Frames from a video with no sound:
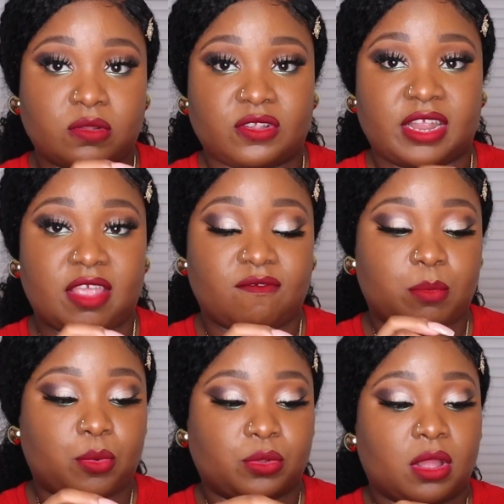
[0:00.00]
So they give you
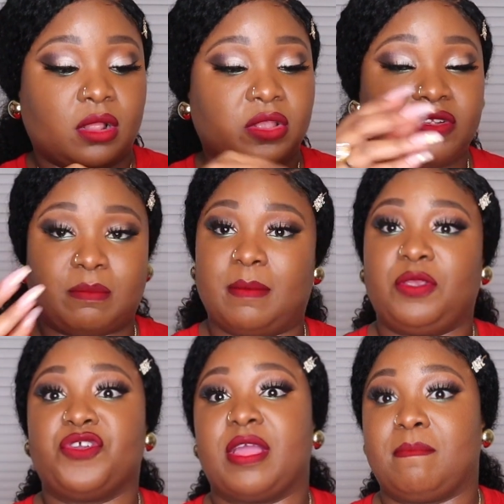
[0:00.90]
both colors.
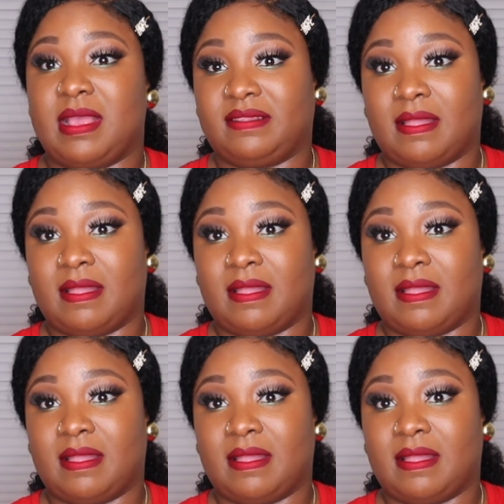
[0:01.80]
Maybe you can mix